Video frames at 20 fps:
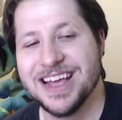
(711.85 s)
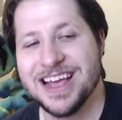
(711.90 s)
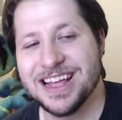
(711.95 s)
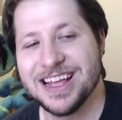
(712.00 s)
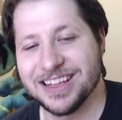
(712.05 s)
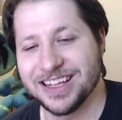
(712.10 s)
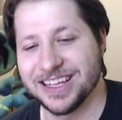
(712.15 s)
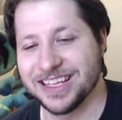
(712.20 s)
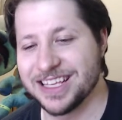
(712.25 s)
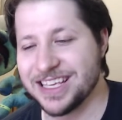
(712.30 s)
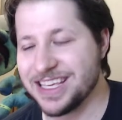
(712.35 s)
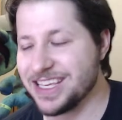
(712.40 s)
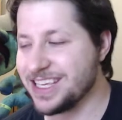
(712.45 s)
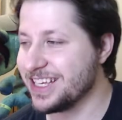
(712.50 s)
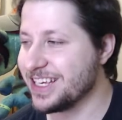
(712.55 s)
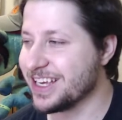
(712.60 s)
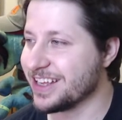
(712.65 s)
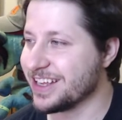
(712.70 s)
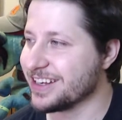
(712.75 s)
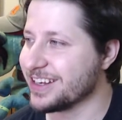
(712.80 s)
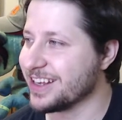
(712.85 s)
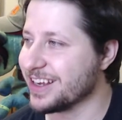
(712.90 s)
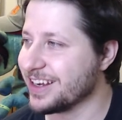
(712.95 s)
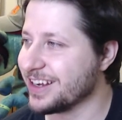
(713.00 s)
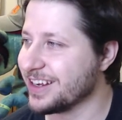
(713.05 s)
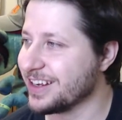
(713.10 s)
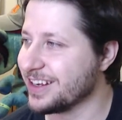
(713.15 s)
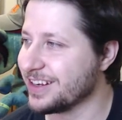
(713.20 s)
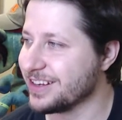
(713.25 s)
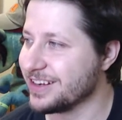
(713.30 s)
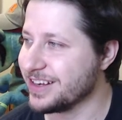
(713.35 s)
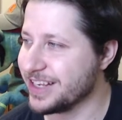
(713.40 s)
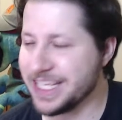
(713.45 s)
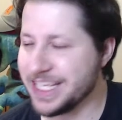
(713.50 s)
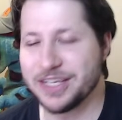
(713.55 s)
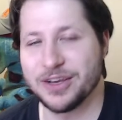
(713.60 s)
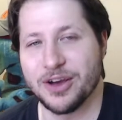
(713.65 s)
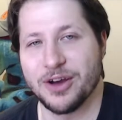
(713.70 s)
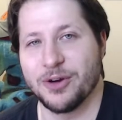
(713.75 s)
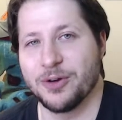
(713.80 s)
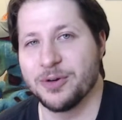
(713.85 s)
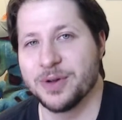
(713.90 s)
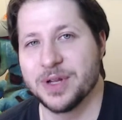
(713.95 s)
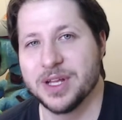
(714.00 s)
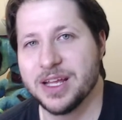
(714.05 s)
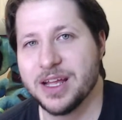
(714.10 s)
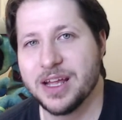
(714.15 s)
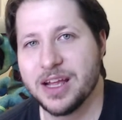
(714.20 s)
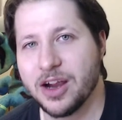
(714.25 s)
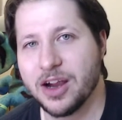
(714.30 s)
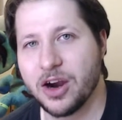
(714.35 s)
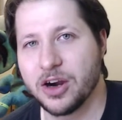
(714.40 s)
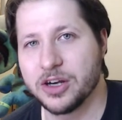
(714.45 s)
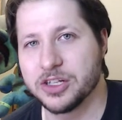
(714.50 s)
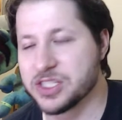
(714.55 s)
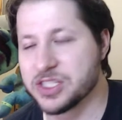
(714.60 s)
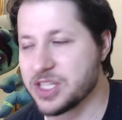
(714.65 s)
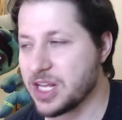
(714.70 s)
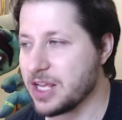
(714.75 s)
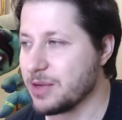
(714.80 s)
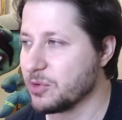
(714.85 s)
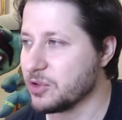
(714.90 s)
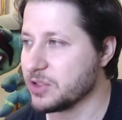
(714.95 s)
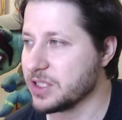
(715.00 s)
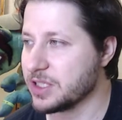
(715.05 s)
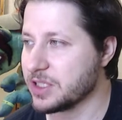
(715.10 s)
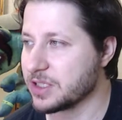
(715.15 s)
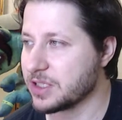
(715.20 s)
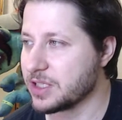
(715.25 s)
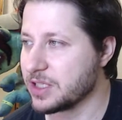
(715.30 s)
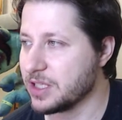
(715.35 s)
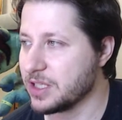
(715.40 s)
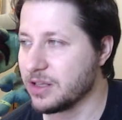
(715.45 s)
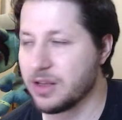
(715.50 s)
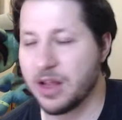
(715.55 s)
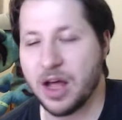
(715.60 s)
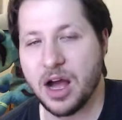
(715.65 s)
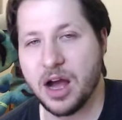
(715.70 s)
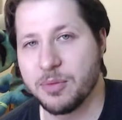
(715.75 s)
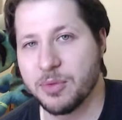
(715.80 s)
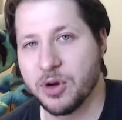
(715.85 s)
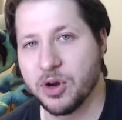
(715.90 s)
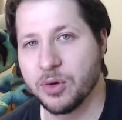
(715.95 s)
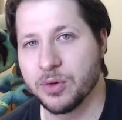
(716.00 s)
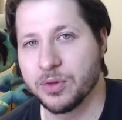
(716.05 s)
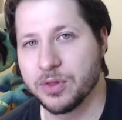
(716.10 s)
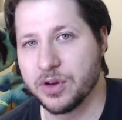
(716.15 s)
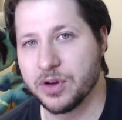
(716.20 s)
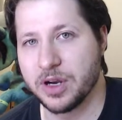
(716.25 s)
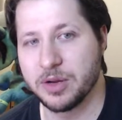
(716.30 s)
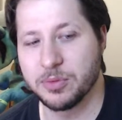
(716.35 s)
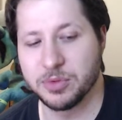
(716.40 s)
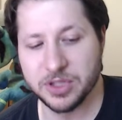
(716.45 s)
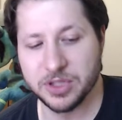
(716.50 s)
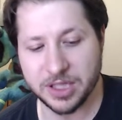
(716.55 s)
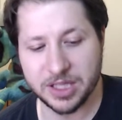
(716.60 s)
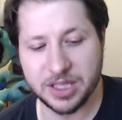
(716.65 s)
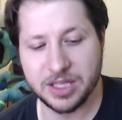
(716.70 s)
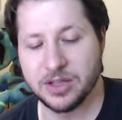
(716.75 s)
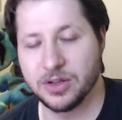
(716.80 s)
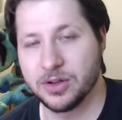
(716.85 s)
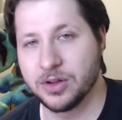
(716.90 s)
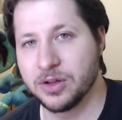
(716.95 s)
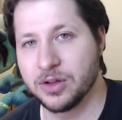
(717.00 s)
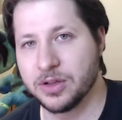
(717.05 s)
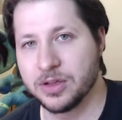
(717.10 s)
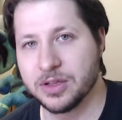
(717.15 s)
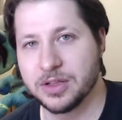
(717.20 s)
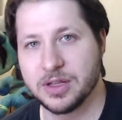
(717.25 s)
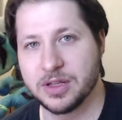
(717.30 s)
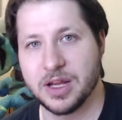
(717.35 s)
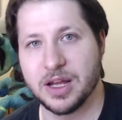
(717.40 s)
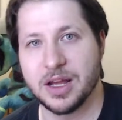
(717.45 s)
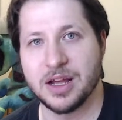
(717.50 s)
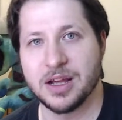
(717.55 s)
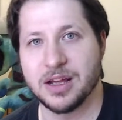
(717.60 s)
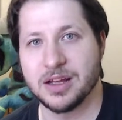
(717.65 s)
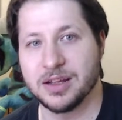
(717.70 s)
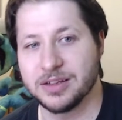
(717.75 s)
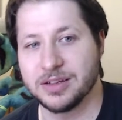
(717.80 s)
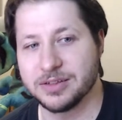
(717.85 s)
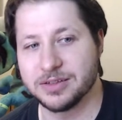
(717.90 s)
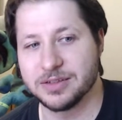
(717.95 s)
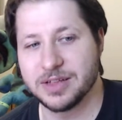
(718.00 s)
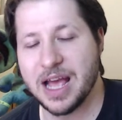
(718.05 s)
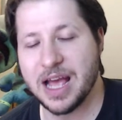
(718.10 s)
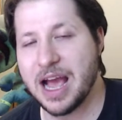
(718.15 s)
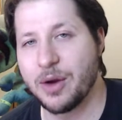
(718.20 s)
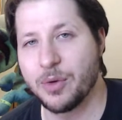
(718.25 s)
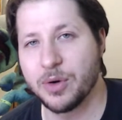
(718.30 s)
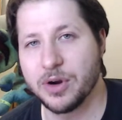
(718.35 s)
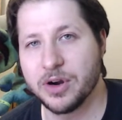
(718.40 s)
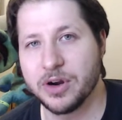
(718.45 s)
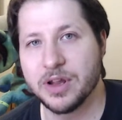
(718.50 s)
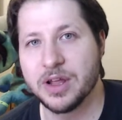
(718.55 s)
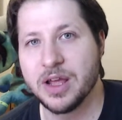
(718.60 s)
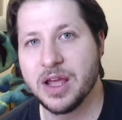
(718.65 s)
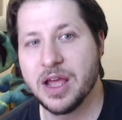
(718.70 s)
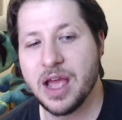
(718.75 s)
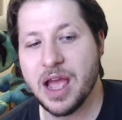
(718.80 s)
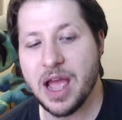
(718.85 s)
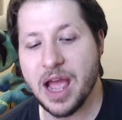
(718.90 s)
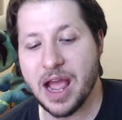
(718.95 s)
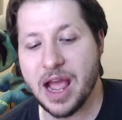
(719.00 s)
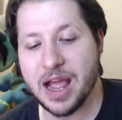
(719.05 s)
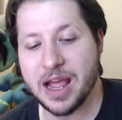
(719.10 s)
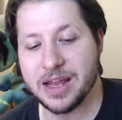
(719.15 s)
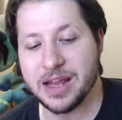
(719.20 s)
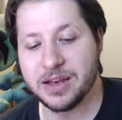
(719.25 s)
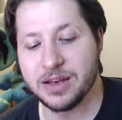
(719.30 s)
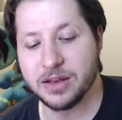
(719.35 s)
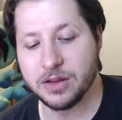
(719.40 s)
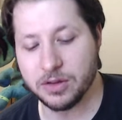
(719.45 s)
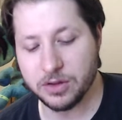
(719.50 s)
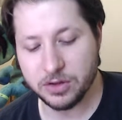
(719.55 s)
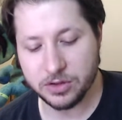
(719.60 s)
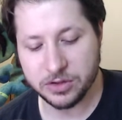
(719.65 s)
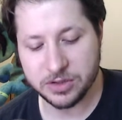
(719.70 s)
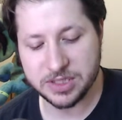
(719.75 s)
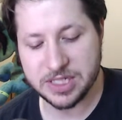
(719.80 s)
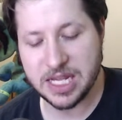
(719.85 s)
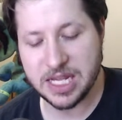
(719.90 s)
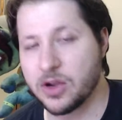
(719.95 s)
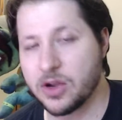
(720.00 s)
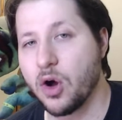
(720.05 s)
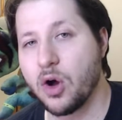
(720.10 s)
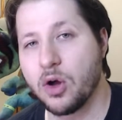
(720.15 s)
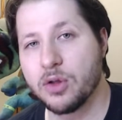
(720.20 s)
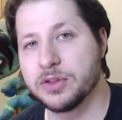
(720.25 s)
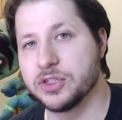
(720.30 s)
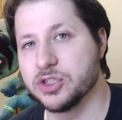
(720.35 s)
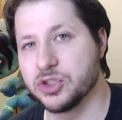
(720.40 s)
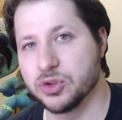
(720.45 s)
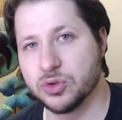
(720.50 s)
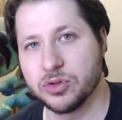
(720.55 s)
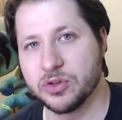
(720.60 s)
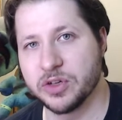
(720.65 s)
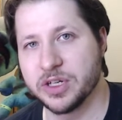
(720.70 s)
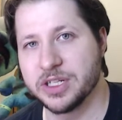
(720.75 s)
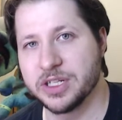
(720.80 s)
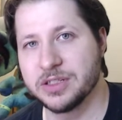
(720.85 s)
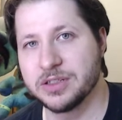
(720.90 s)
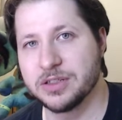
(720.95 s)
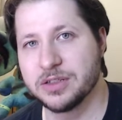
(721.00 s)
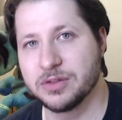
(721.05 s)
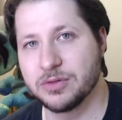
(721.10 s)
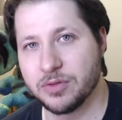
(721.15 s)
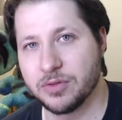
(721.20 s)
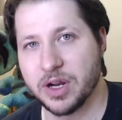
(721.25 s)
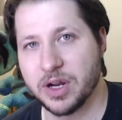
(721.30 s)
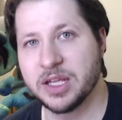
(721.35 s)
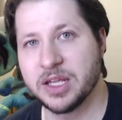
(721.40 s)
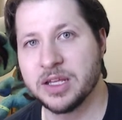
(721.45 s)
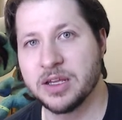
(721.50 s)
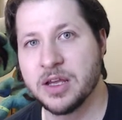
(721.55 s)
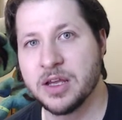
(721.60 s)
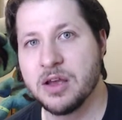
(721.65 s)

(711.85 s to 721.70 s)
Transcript: Like, he and Nico are just able to kill Amo. They're able to kill Howard and take the jewelry, right?